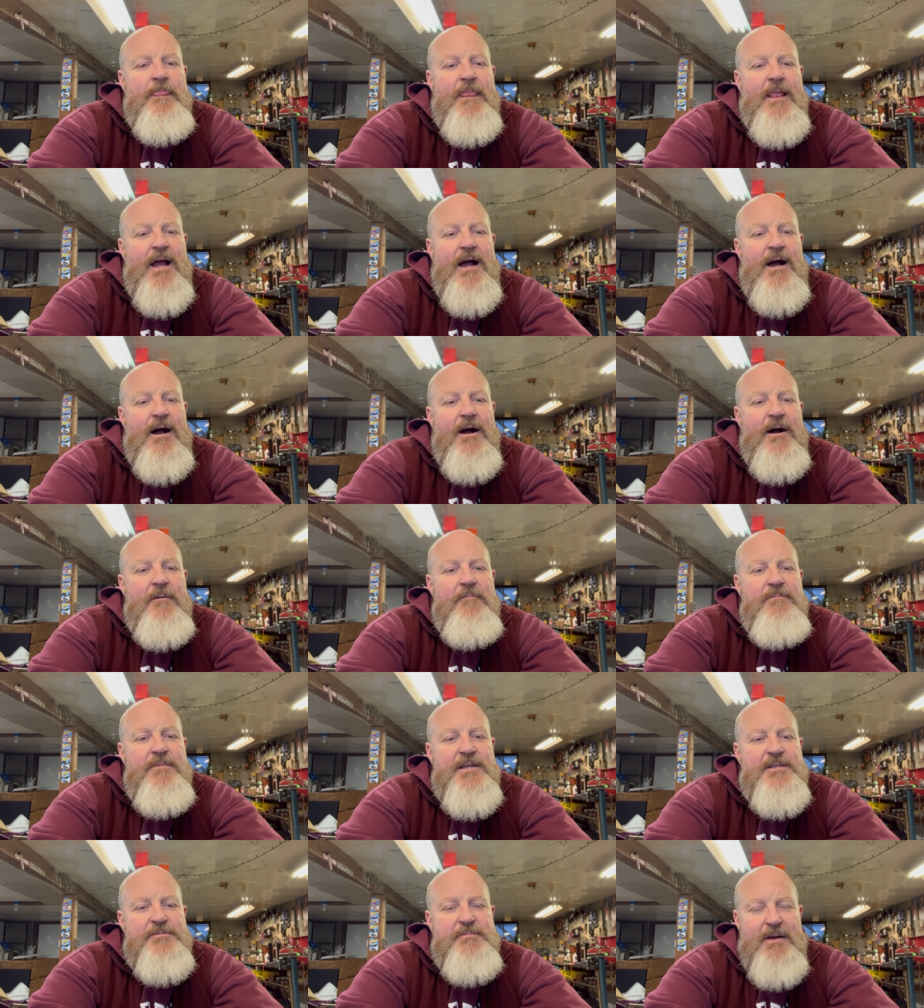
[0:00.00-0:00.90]

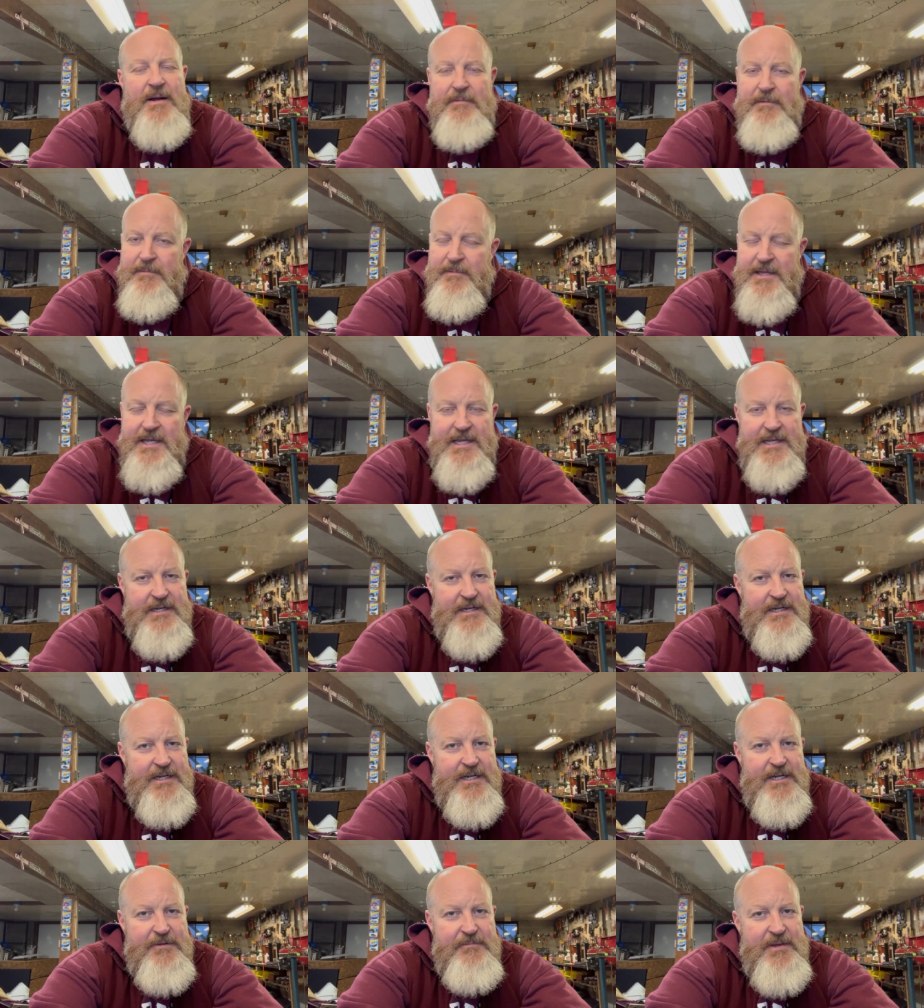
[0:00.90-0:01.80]
that's probably going to
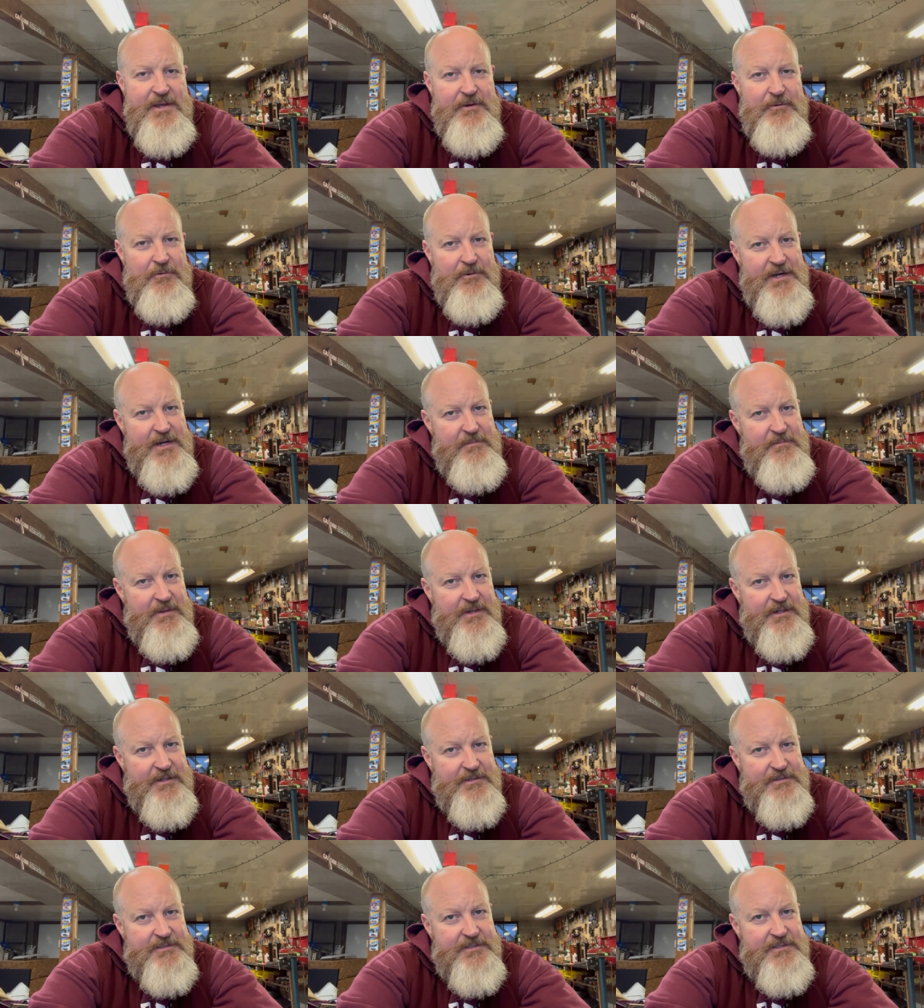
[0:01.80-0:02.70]
need to be
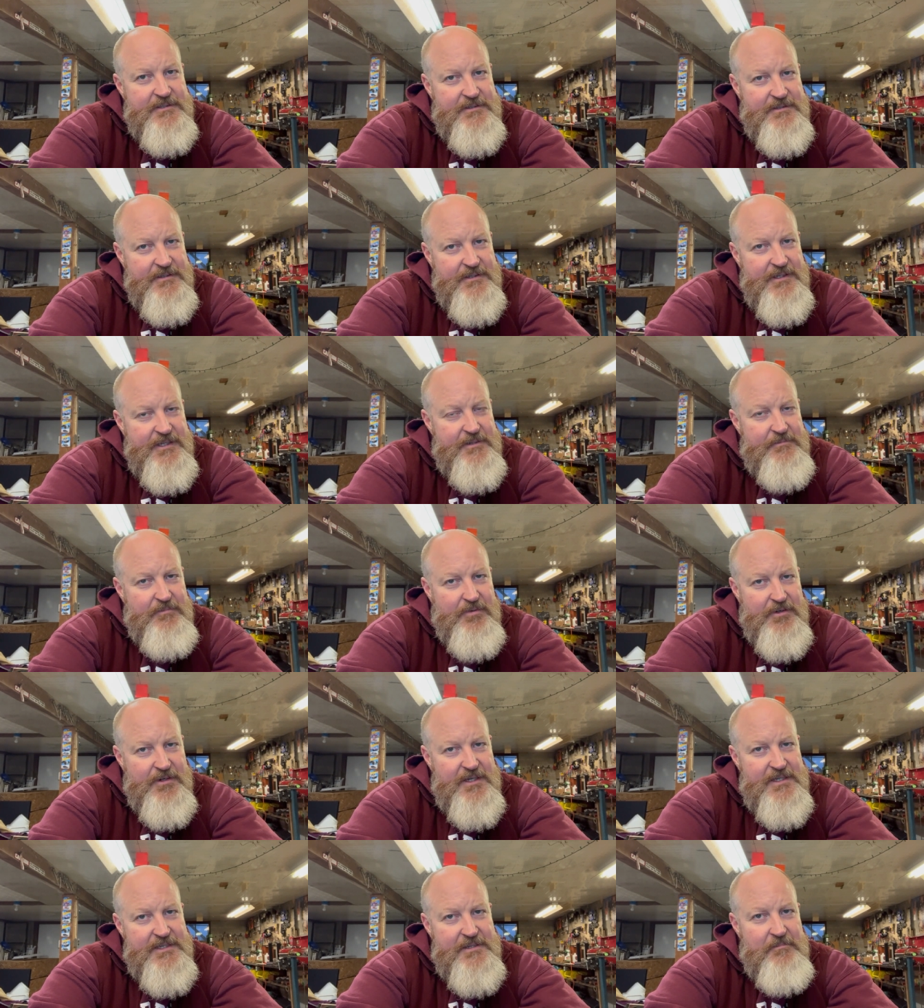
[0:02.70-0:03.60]
rebuilt and
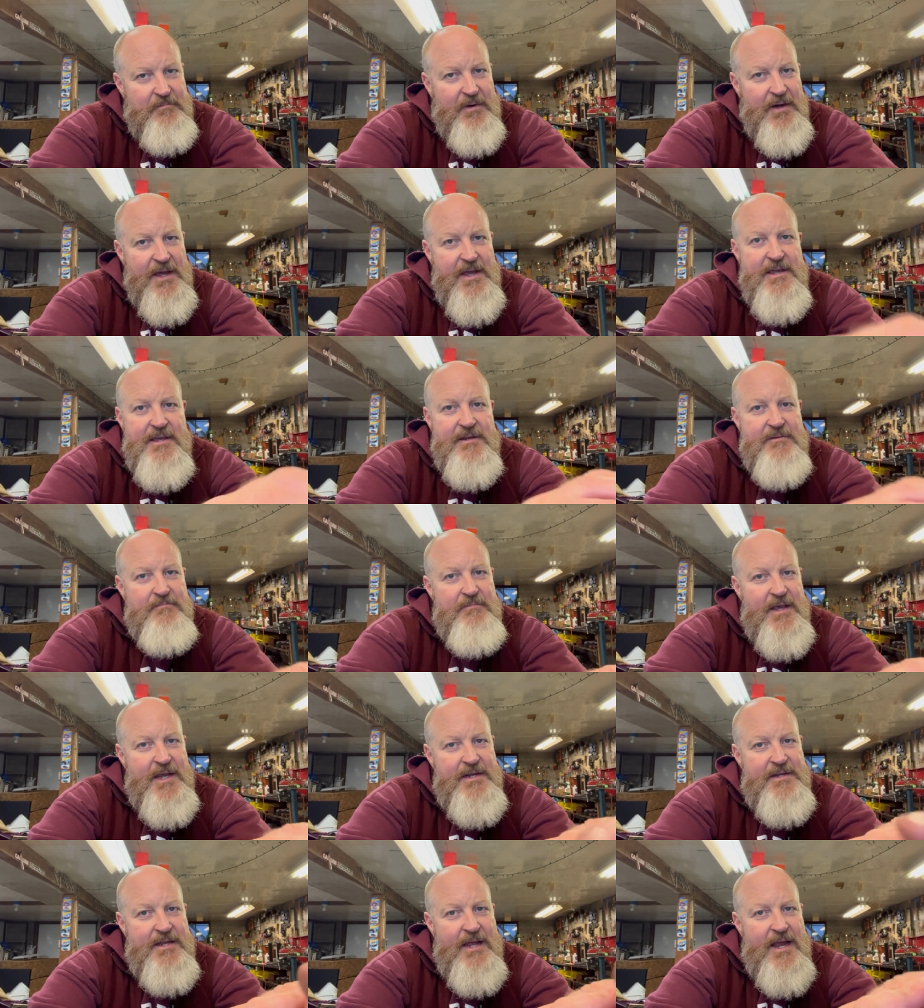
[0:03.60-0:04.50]
put on the bike and
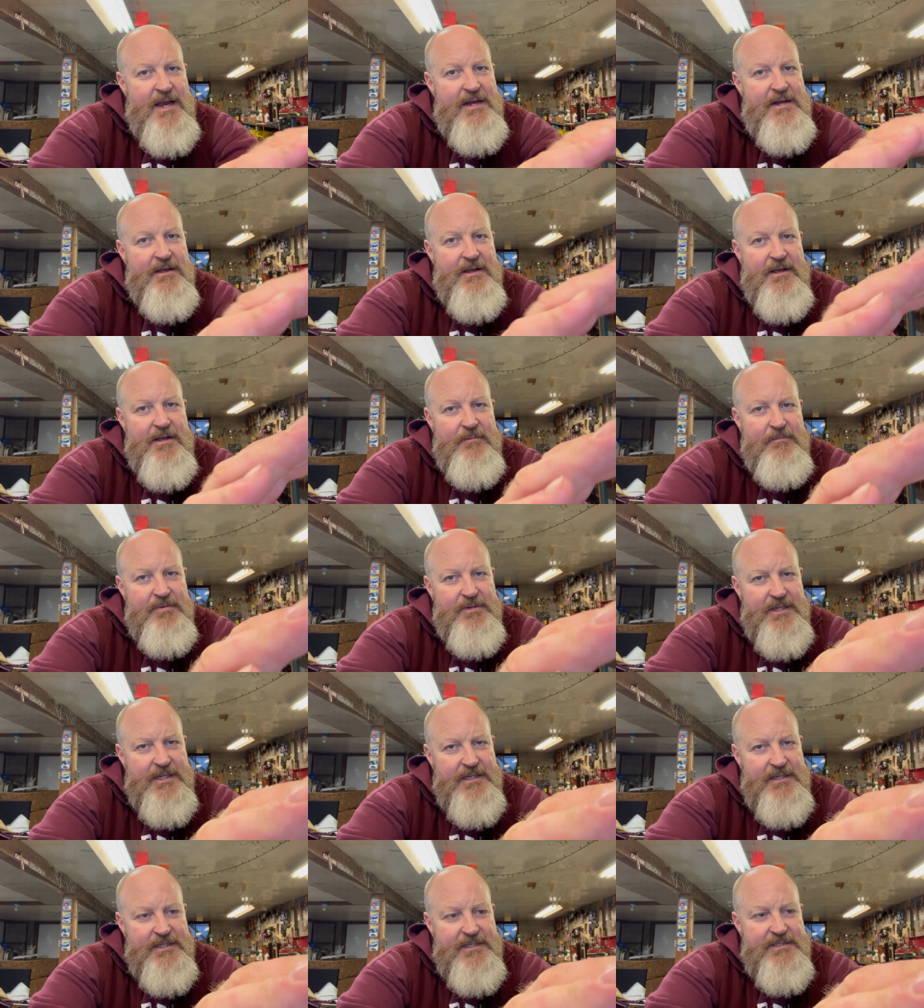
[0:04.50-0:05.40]
maintain it
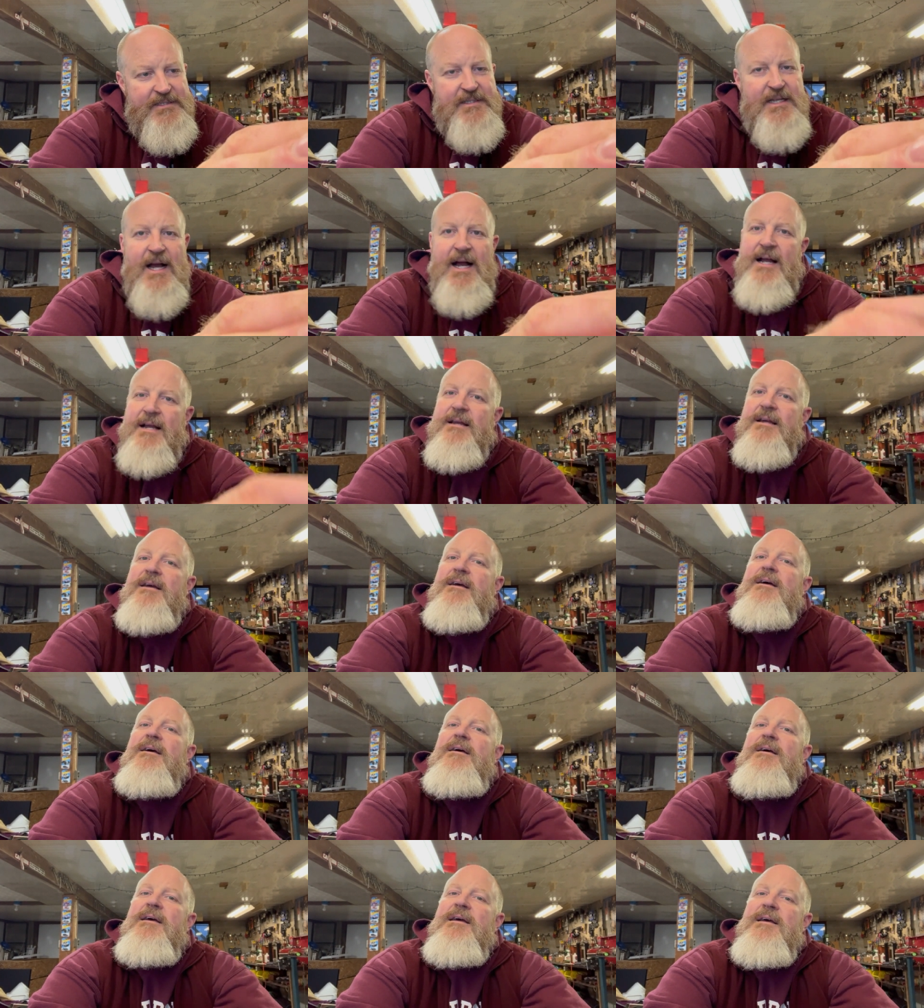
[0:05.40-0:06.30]
completely stock?
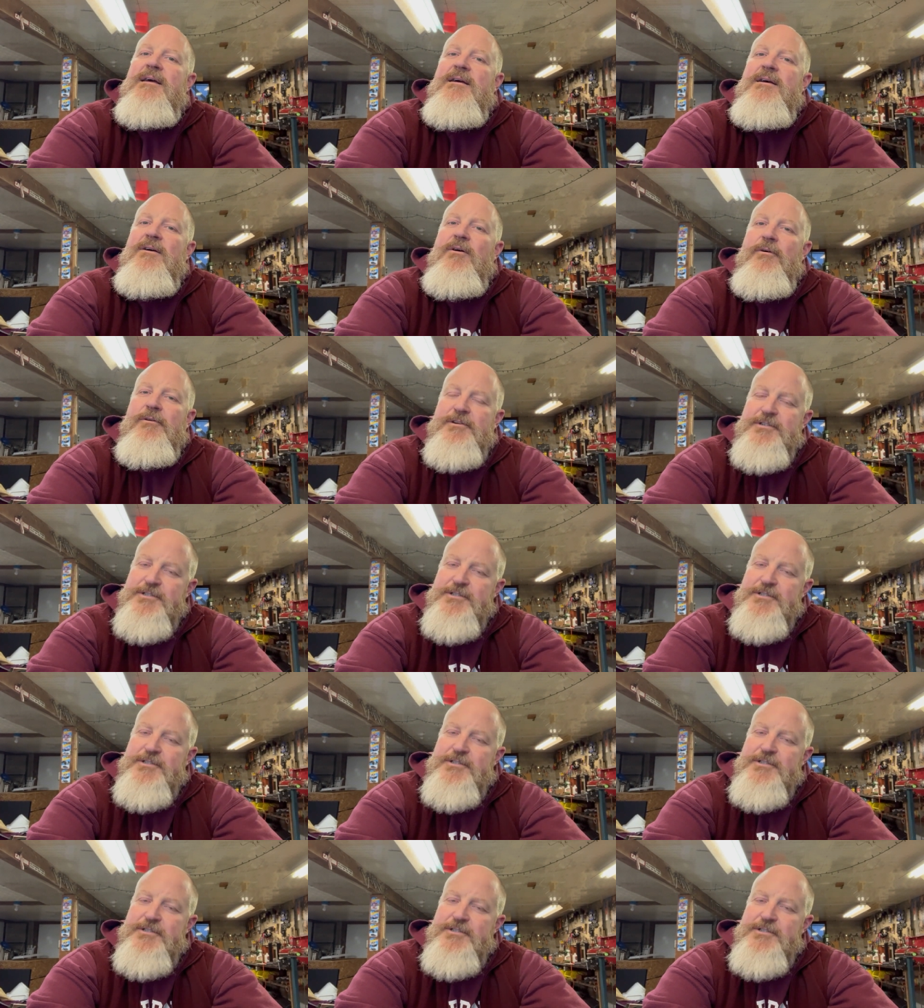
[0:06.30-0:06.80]
Or